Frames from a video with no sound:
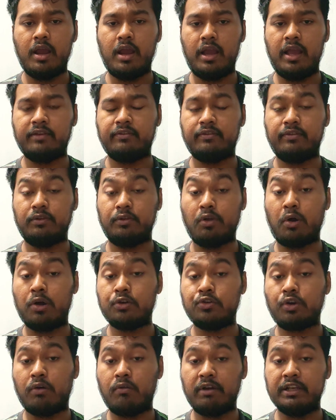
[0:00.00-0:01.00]
It's
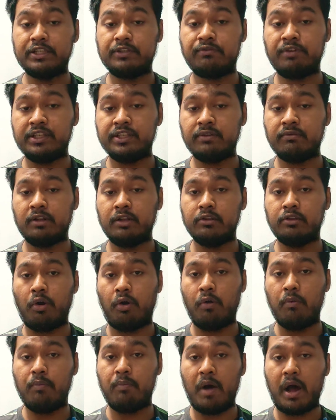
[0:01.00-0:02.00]
not always visible
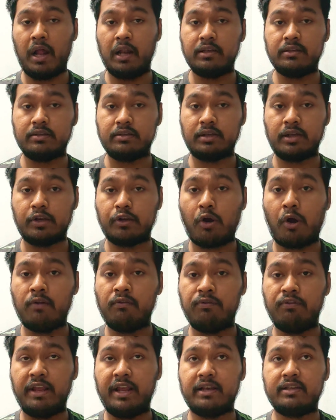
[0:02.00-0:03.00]
though, but
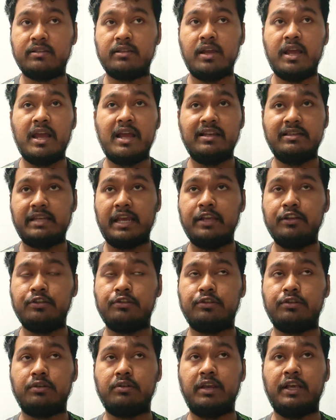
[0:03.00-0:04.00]
conflict,
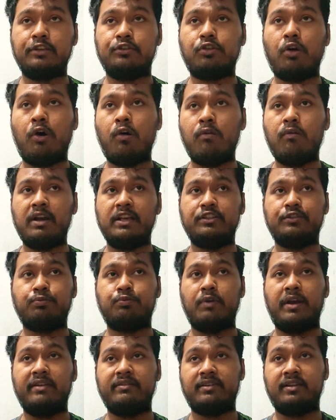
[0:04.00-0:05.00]
tension is always
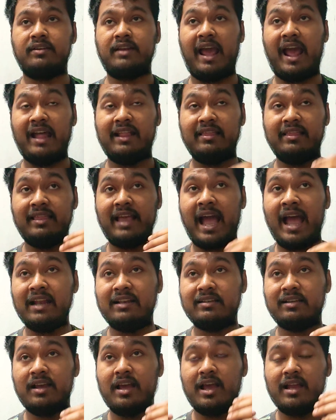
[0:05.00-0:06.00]
present, and
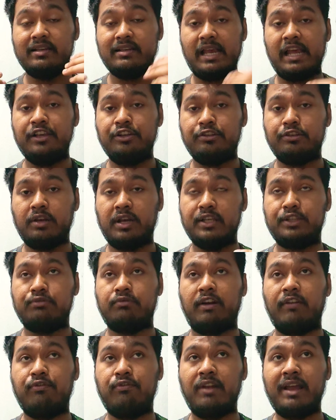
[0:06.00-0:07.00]
that tension is
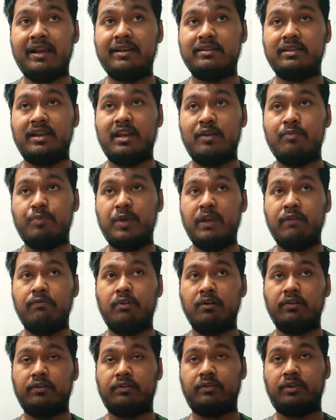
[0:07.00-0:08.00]
reflected in
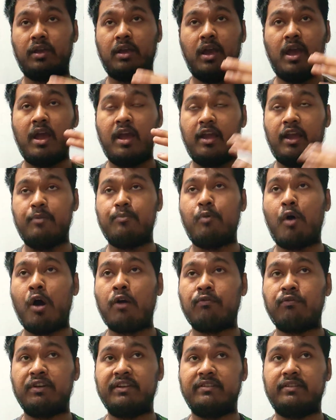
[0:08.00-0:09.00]
people's
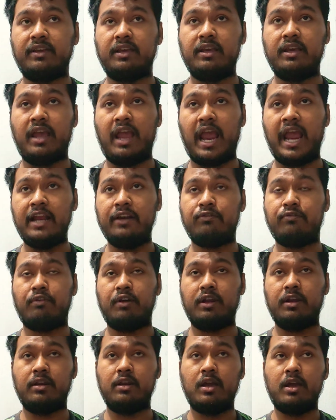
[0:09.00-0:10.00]
hypocrisy,
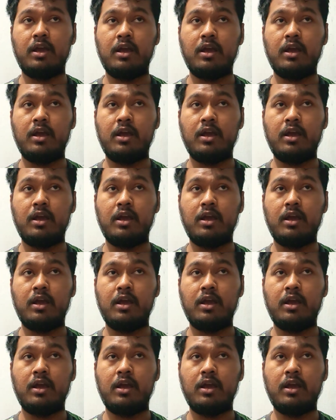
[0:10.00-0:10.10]
hatred,